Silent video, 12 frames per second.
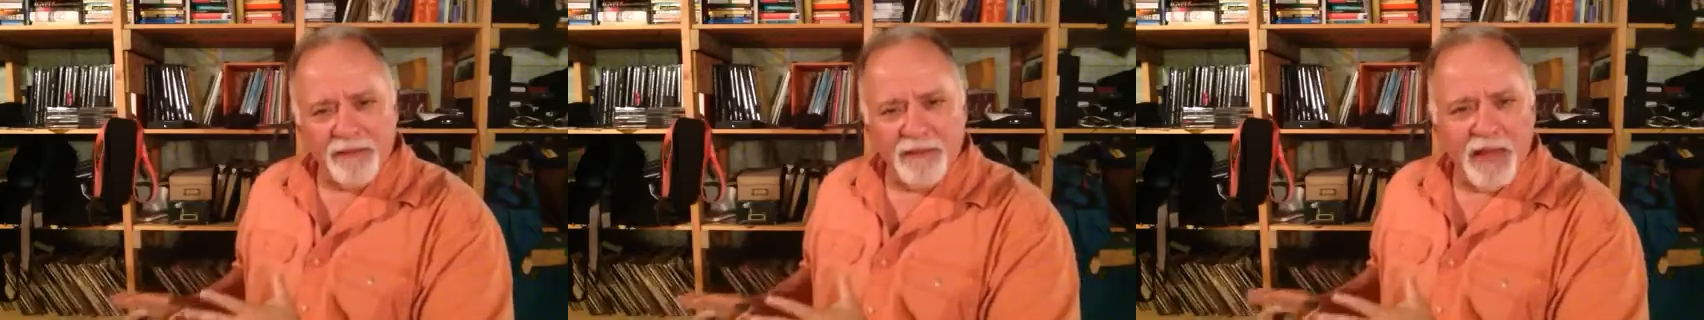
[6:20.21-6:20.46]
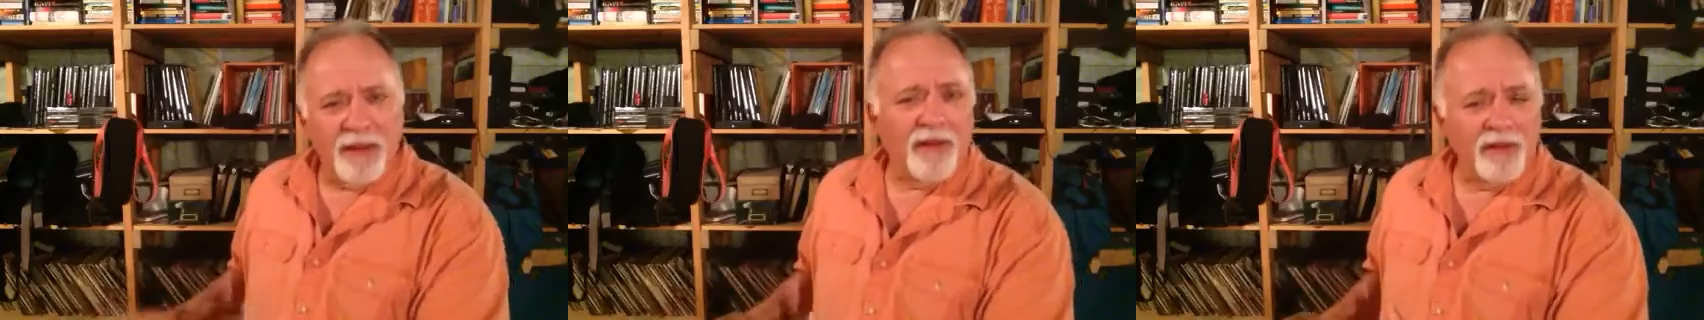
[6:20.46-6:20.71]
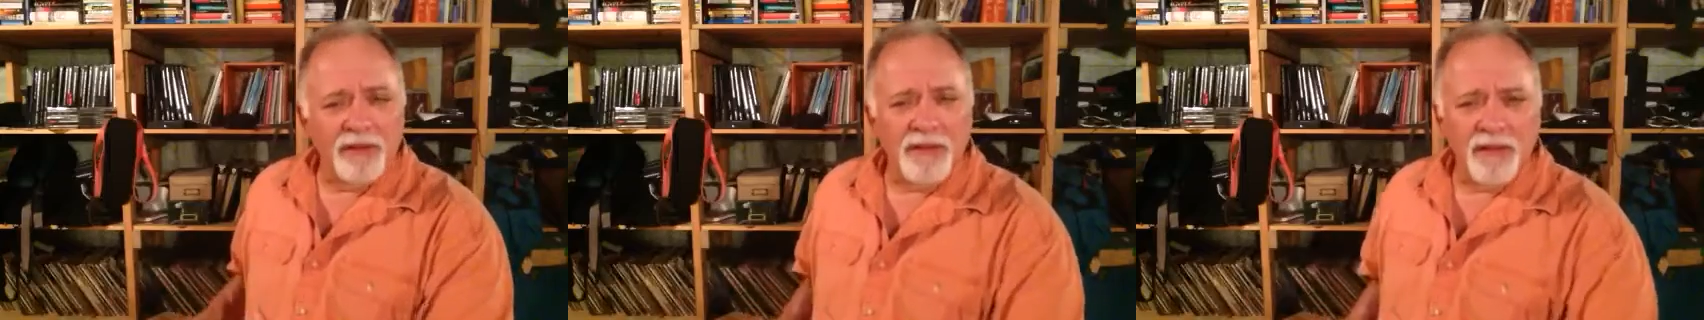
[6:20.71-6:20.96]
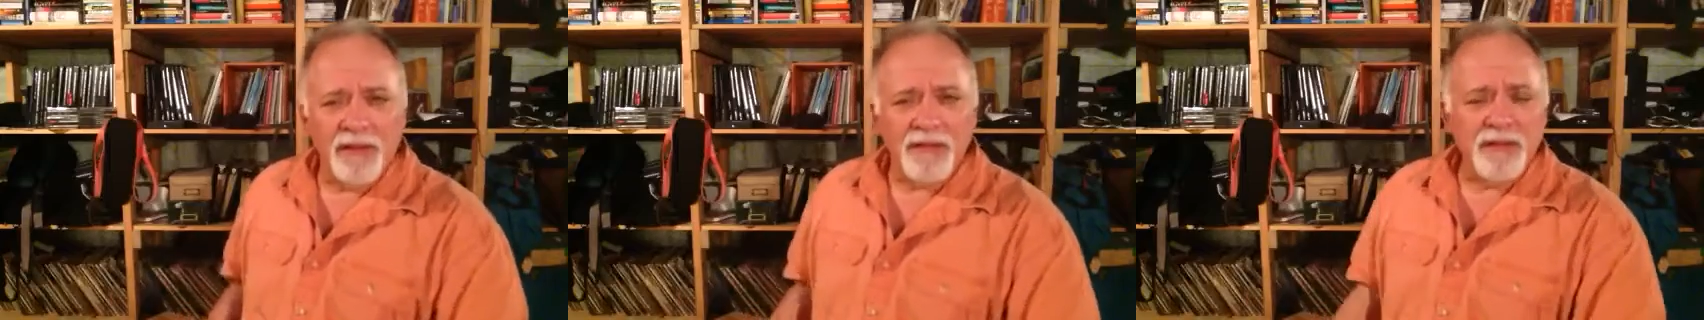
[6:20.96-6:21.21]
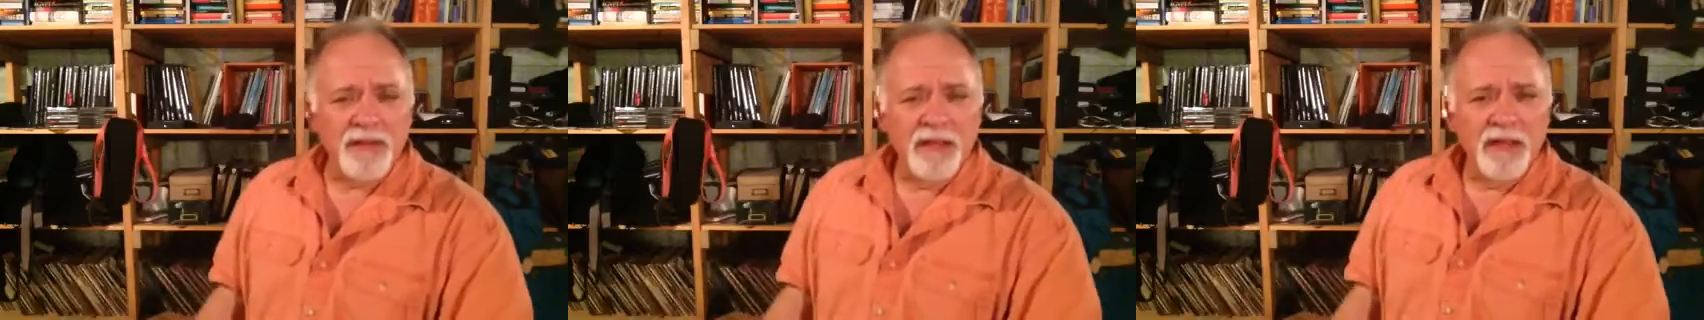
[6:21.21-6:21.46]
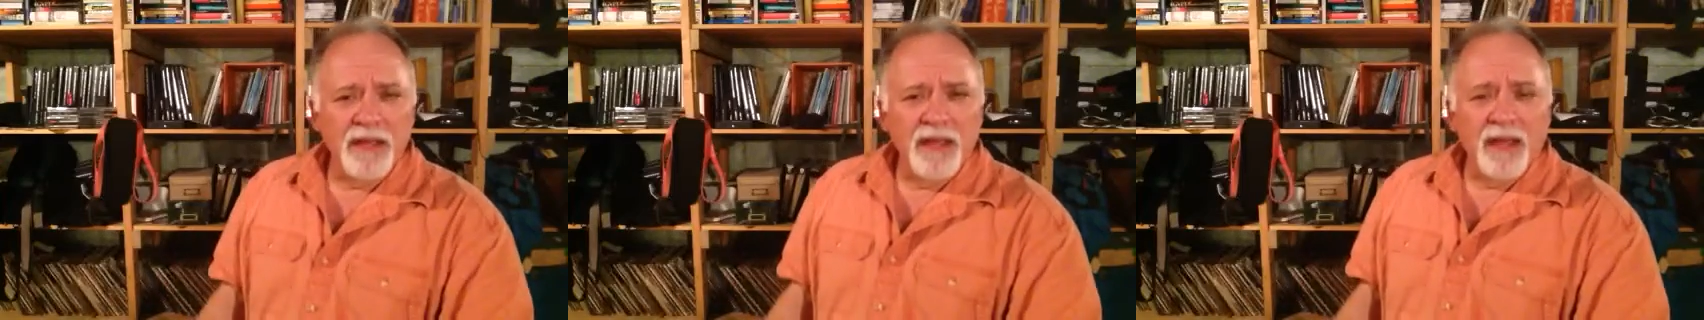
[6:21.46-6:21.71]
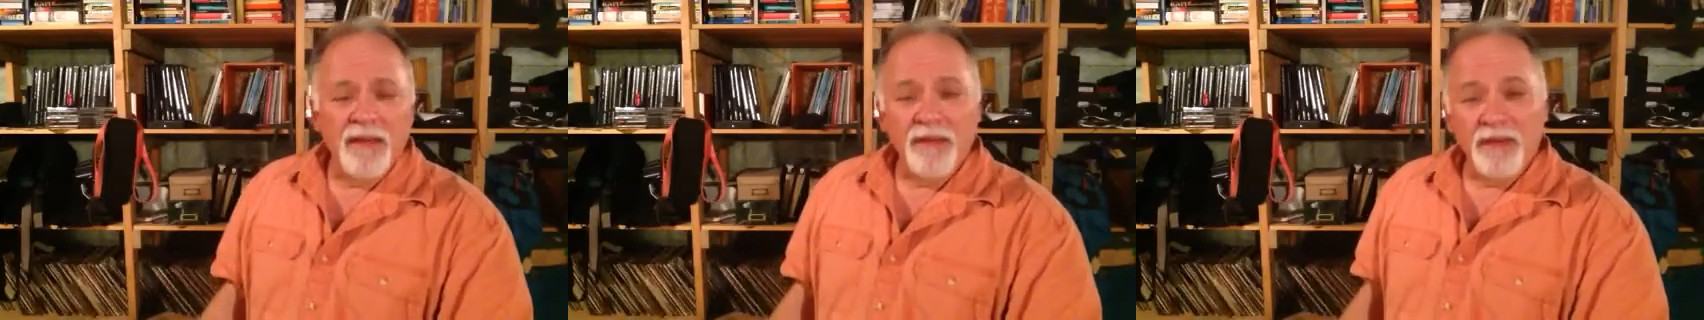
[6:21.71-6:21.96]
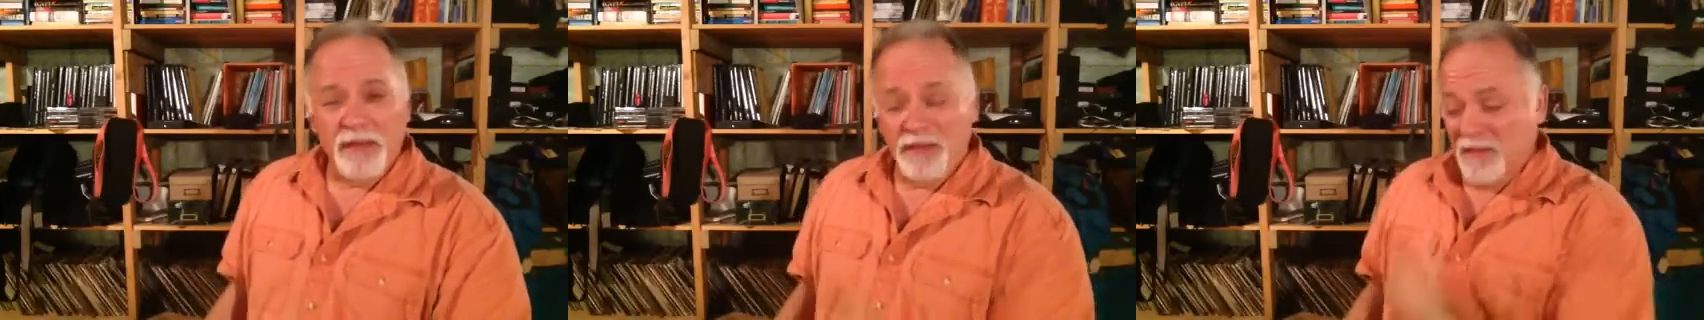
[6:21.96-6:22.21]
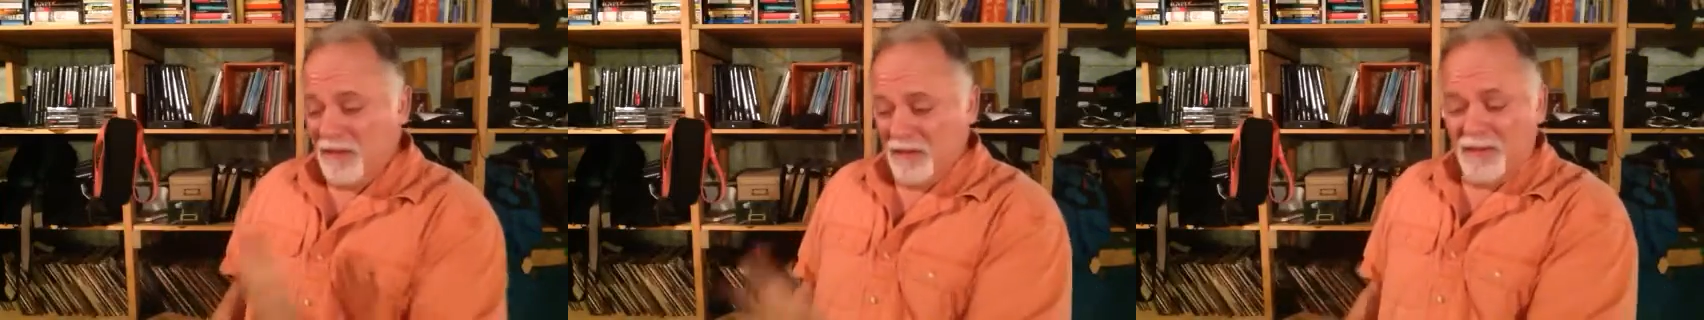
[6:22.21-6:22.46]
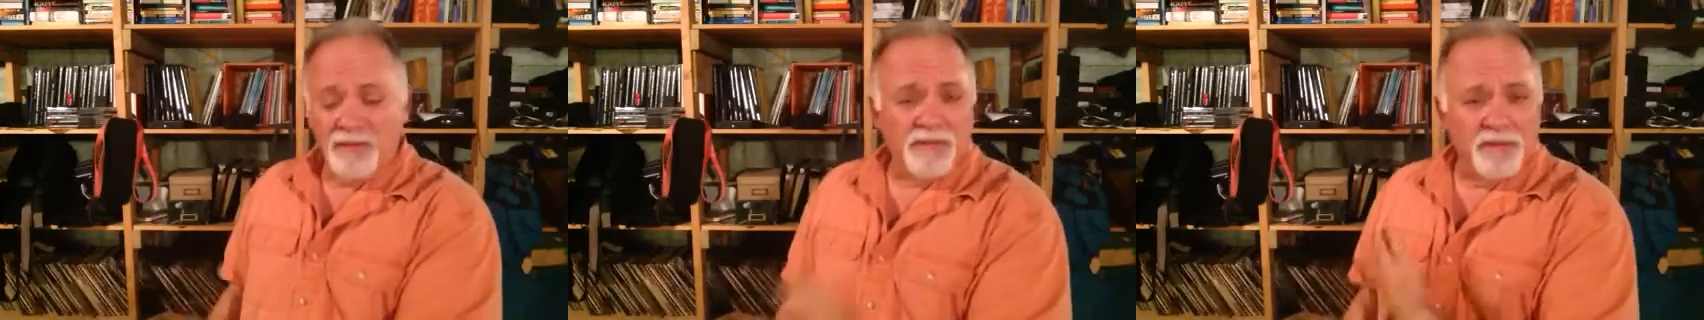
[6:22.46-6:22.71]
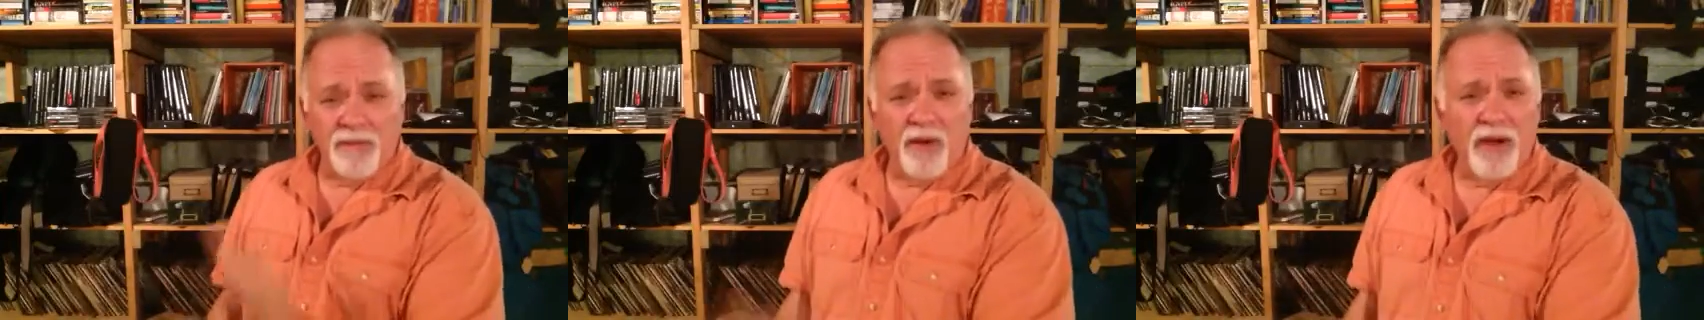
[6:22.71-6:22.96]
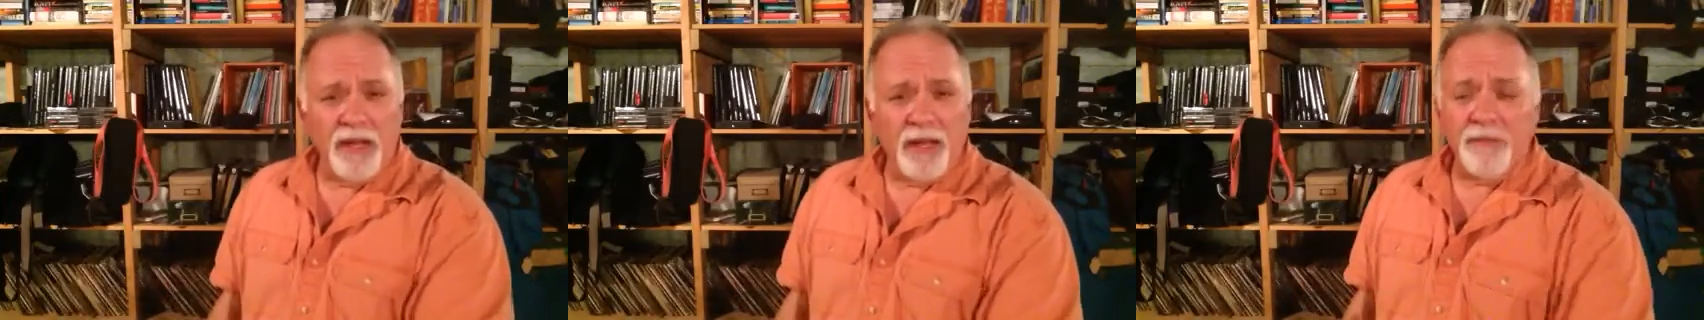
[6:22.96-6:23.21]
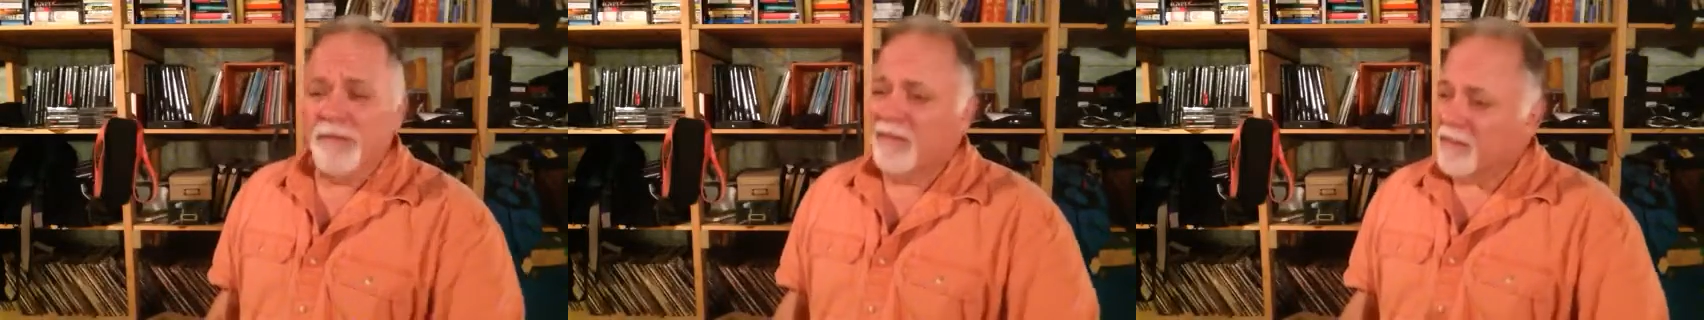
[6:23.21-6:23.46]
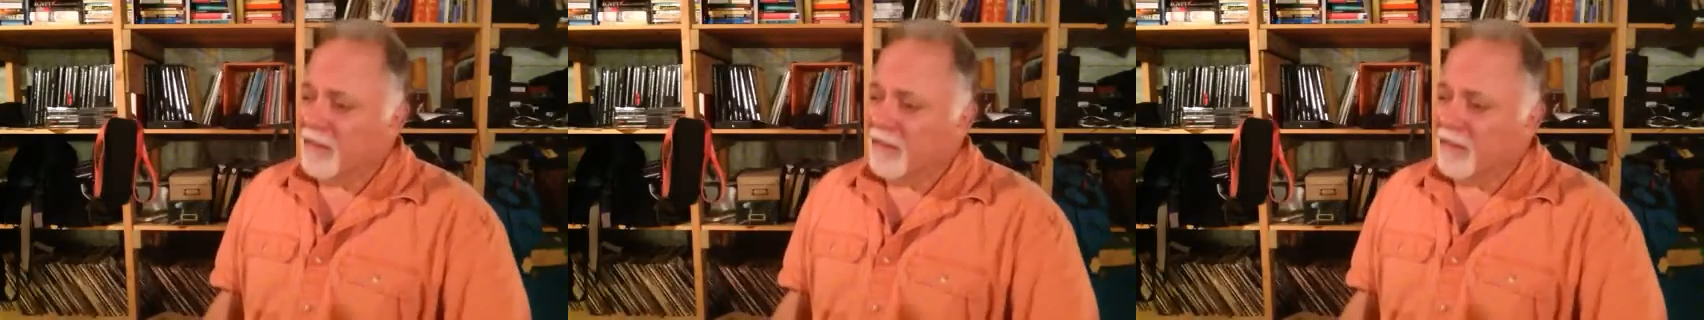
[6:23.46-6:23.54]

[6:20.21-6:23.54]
got a hold of this, and then when I started to work it,